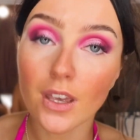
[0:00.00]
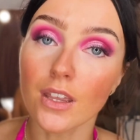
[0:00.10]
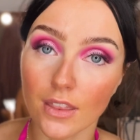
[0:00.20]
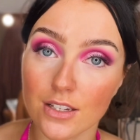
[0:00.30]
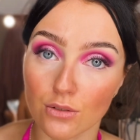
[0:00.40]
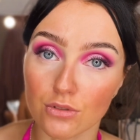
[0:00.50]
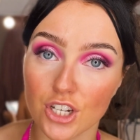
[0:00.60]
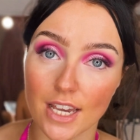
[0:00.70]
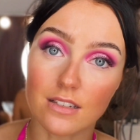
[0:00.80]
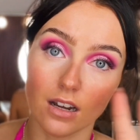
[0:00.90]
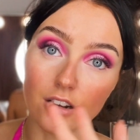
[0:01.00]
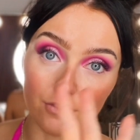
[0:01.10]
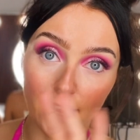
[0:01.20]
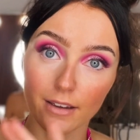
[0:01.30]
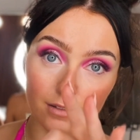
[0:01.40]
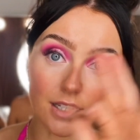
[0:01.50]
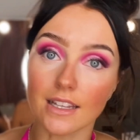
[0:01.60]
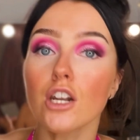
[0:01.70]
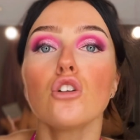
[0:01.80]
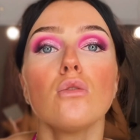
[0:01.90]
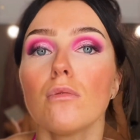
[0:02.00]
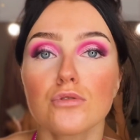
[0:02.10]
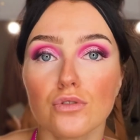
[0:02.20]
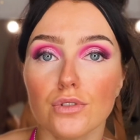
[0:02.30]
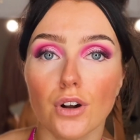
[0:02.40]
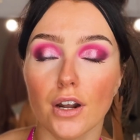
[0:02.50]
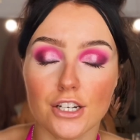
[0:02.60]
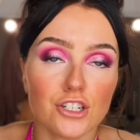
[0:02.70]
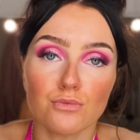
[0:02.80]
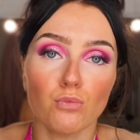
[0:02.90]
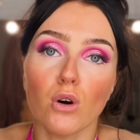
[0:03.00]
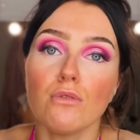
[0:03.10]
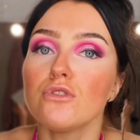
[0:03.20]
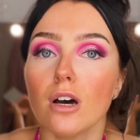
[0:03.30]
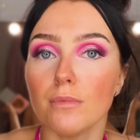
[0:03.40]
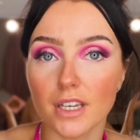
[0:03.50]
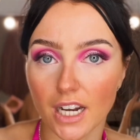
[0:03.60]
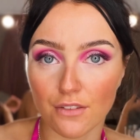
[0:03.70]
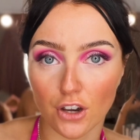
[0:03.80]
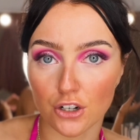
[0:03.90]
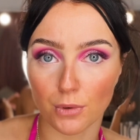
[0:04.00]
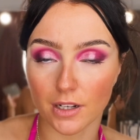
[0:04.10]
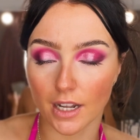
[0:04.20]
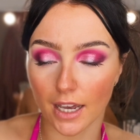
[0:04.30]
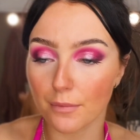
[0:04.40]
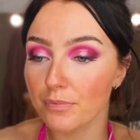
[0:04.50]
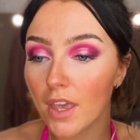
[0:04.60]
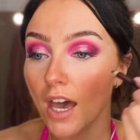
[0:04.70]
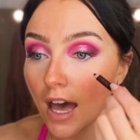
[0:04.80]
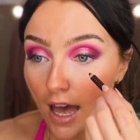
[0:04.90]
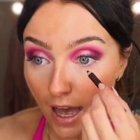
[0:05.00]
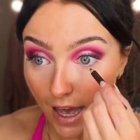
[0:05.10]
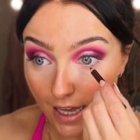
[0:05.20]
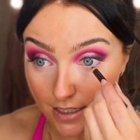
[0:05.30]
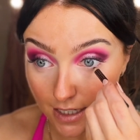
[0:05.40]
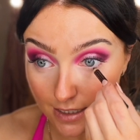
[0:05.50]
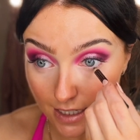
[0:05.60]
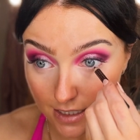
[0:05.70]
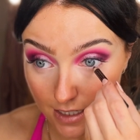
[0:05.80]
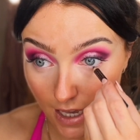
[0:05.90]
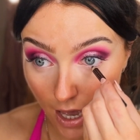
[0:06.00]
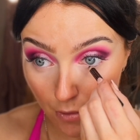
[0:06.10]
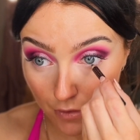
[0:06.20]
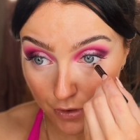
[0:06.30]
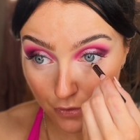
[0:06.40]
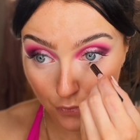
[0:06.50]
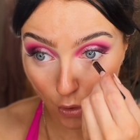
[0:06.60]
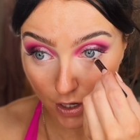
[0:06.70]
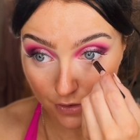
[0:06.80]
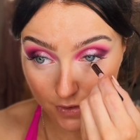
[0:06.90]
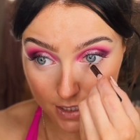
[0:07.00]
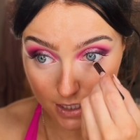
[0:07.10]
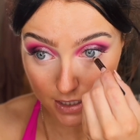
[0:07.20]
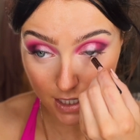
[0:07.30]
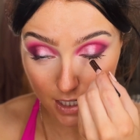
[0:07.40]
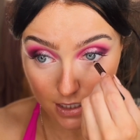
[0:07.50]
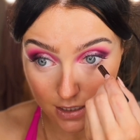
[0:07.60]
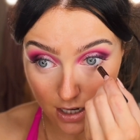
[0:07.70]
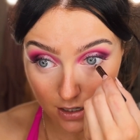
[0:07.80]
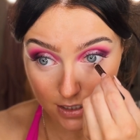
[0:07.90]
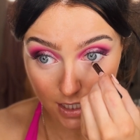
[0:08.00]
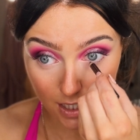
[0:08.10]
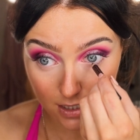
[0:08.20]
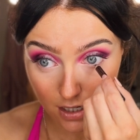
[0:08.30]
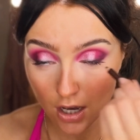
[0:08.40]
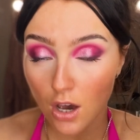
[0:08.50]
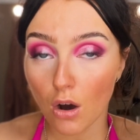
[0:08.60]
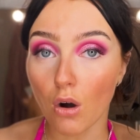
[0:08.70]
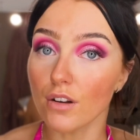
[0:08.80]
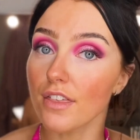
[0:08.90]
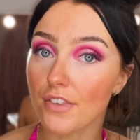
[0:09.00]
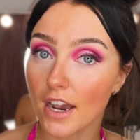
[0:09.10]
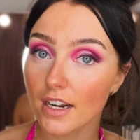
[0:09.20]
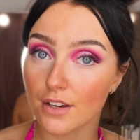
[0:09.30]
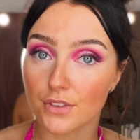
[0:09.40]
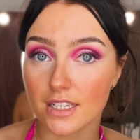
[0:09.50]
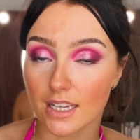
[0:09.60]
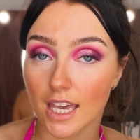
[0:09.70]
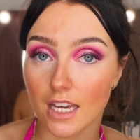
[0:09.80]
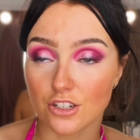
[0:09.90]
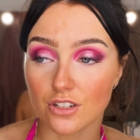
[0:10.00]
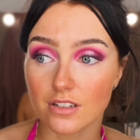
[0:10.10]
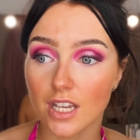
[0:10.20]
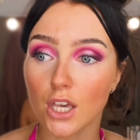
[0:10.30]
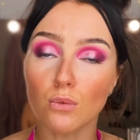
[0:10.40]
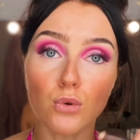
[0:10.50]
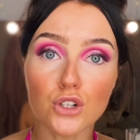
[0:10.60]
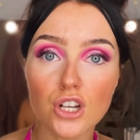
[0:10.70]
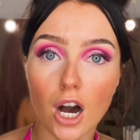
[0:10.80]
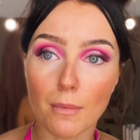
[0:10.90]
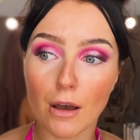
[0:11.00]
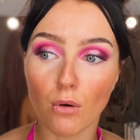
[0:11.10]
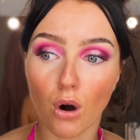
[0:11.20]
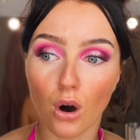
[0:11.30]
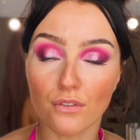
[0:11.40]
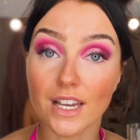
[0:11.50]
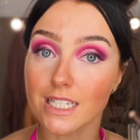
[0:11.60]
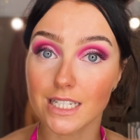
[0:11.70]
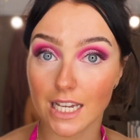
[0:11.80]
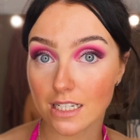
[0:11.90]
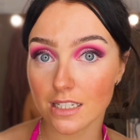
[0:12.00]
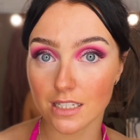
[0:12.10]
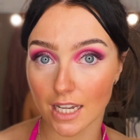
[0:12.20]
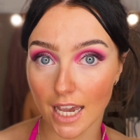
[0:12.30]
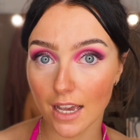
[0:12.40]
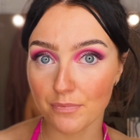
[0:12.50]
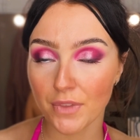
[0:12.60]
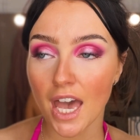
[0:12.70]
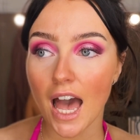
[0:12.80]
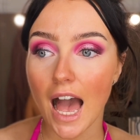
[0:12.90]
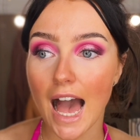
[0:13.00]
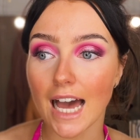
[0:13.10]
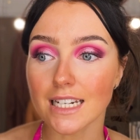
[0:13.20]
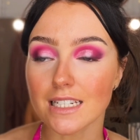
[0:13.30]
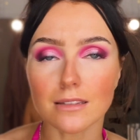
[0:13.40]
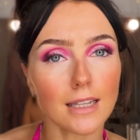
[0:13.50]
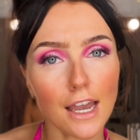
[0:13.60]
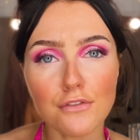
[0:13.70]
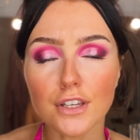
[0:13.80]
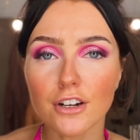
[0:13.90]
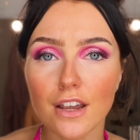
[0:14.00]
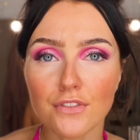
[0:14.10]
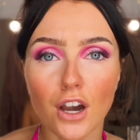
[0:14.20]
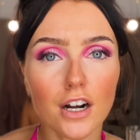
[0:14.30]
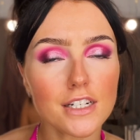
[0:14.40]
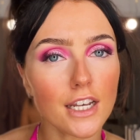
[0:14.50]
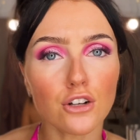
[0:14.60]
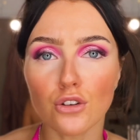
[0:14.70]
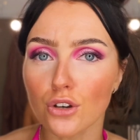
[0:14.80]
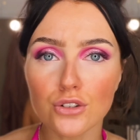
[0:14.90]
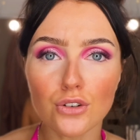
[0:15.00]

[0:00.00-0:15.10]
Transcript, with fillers: This old chestnut, right? He didn't know what was going on, he just wound up in the graveyard one night. And he did say out of the 40 visits he conducted, on 30 of these occasions he would come out of his day's state and left the graveyard in good